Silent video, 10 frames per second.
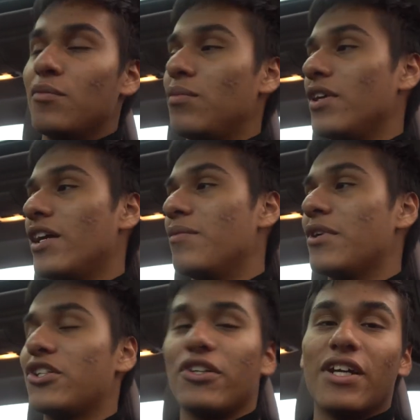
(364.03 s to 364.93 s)
But yeah,
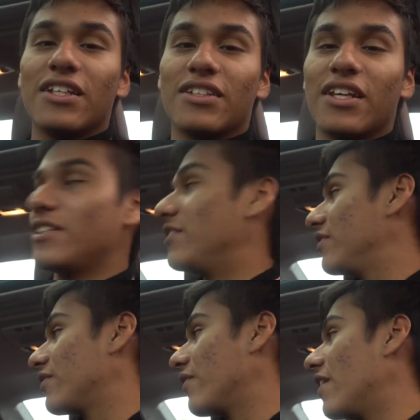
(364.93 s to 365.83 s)
make sure you guys like and
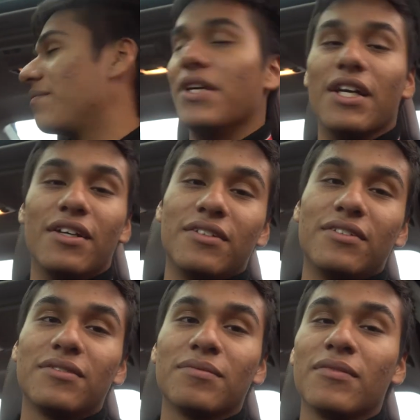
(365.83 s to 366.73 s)
subscribe,
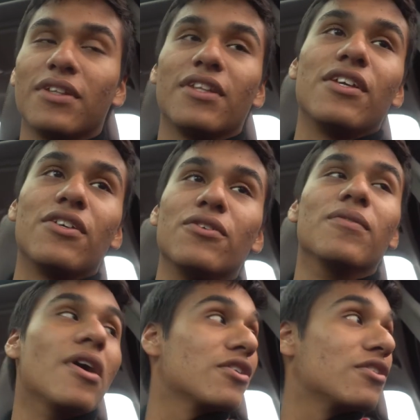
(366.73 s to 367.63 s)
man. Thank you
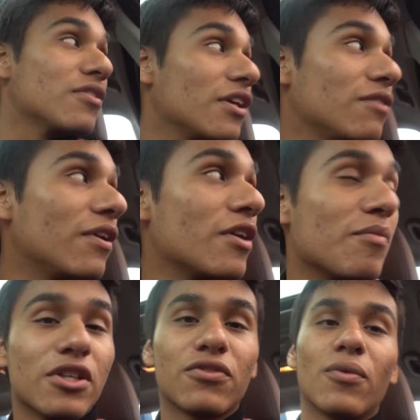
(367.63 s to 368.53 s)
much. Thank you very
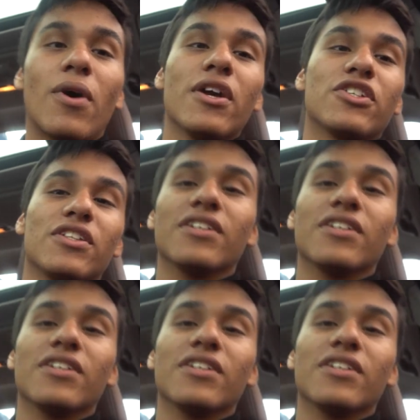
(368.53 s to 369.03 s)
much for watching